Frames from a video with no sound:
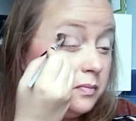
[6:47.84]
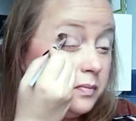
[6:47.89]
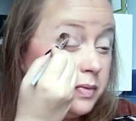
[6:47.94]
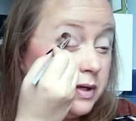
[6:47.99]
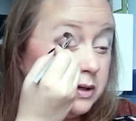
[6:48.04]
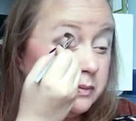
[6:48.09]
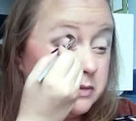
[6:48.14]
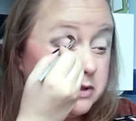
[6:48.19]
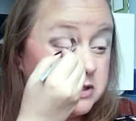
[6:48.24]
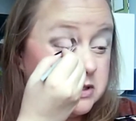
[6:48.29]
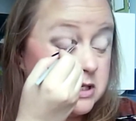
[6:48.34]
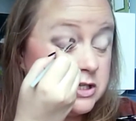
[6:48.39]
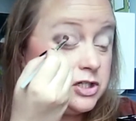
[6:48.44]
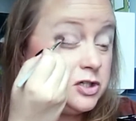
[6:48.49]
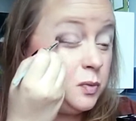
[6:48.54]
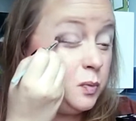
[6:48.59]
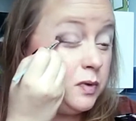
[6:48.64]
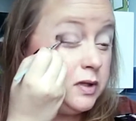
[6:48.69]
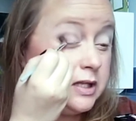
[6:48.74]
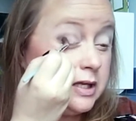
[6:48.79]

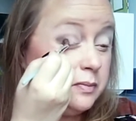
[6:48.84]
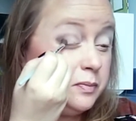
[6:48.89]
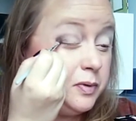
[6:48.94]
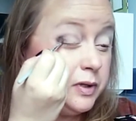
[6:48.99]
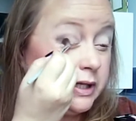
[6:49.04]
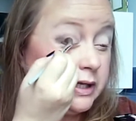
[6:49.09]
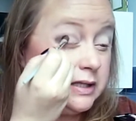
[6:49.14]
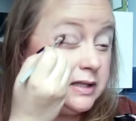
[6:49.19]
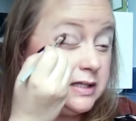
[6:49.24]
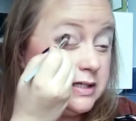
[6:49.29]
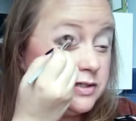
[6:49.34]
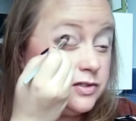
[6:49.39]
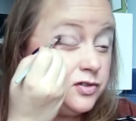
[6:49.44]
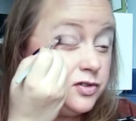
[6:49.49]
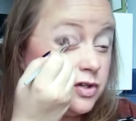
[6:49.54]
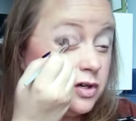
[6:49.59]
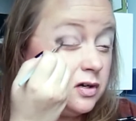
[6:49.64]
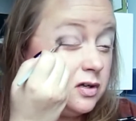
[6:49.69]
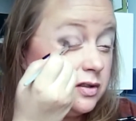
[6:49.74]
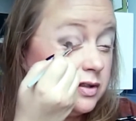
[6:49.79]
pigmentation when they blend. These,
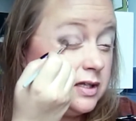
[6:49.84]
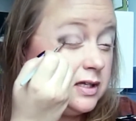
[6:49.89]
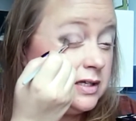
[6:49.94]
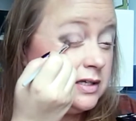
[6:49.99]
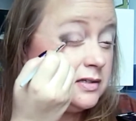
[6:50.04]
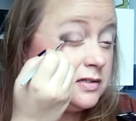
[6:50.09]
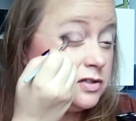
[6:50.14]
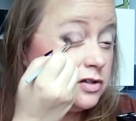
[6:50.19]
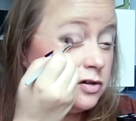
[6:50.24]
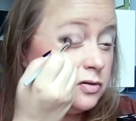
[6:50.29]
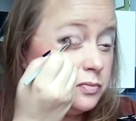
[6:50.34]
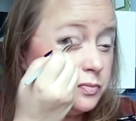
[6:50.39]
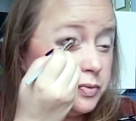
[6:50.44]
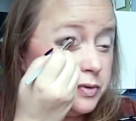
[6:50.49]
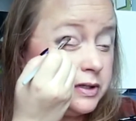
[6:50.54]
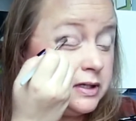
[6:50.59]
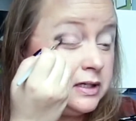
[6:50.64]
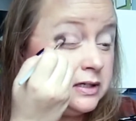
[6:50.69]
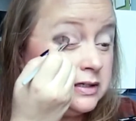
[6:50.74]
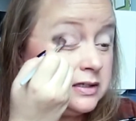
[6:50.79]
do these don't
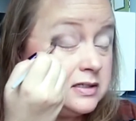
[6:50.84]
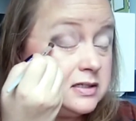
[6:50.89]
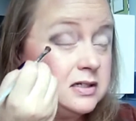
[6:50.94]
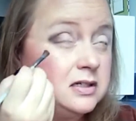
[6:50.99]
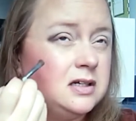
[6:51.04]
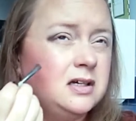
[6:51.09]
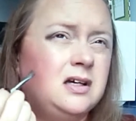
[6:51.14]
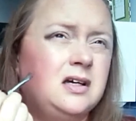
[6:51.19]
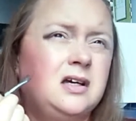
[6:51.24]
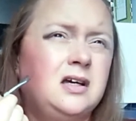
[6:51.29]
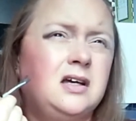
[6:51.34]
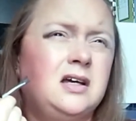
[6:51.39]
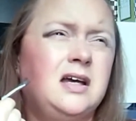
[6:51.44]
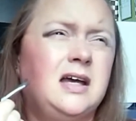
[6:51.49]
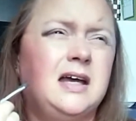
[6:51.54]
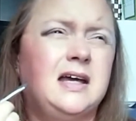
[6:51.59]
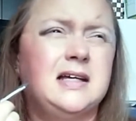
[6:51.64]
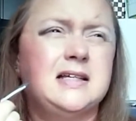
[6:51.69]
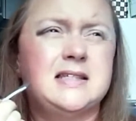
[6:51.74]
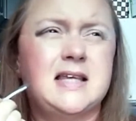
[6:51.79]
blend
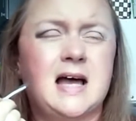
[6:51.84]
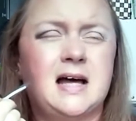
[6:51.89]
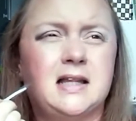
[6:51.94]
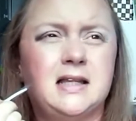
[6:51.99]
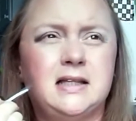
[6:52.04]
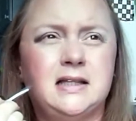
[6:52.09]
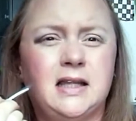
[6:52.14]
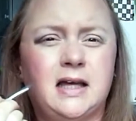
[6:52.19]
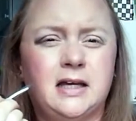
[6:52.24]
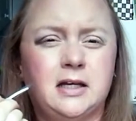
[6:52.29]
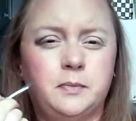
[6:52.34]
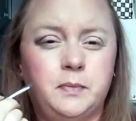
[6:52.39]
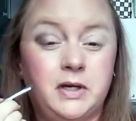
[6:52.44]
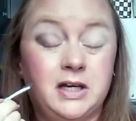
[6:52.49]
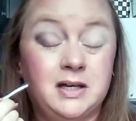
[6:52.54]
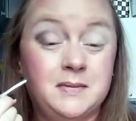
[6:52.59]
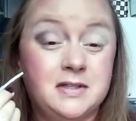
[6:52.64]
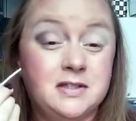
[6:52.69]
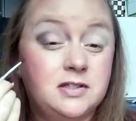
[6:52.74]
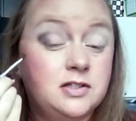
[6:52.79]
exactly like
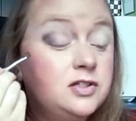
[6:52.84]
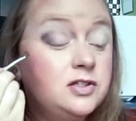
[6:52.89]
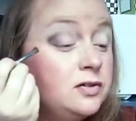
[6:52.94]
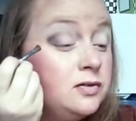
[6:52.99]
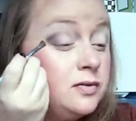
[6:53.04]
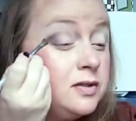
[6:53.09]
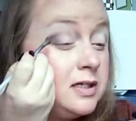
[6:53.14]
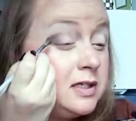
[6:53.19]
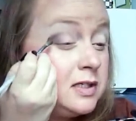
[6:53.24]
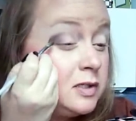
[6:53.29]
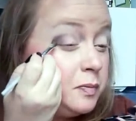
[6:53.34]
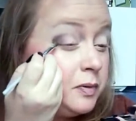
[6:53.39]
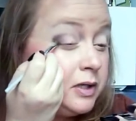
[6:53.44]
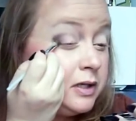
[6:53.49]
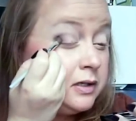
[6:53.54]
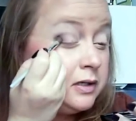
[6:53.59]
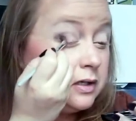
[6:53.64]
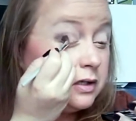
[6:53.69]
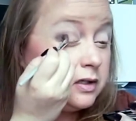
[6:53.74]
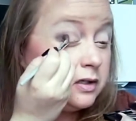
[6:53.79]
pigments do. These
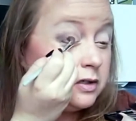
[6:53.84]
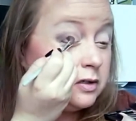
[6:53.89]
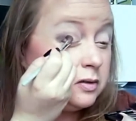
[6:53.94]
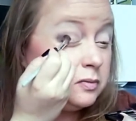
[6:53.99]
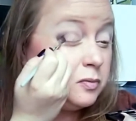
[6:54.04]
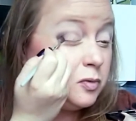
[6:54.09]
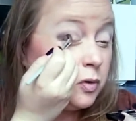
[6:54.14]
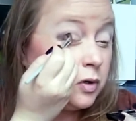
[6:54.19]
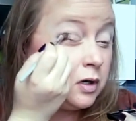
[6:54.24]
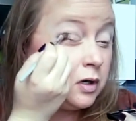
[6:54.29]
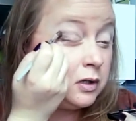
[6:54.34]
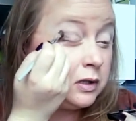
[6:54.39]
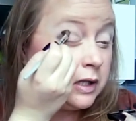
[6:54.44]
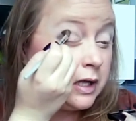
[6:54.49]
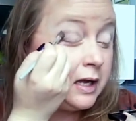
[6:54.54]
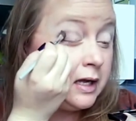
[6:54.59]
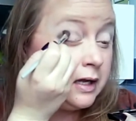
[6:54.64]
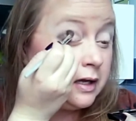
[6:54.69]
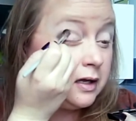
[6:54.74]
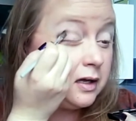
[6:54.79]
blend a little more
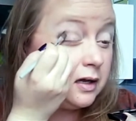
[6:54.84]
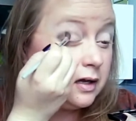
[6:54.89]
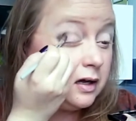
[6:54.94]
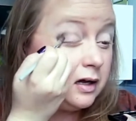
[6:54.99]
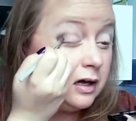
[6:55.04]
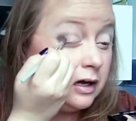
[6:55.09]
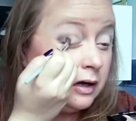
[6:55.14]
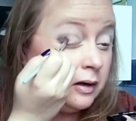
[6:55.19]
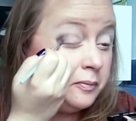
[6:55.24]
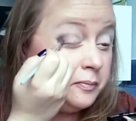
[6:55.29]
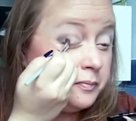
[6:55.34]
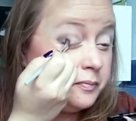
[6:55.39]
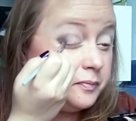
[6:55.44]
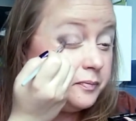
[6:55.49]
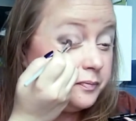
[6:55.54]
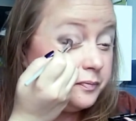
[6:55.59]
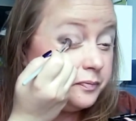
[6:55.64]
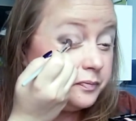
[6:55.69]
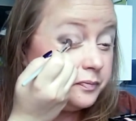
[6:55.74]
like, um,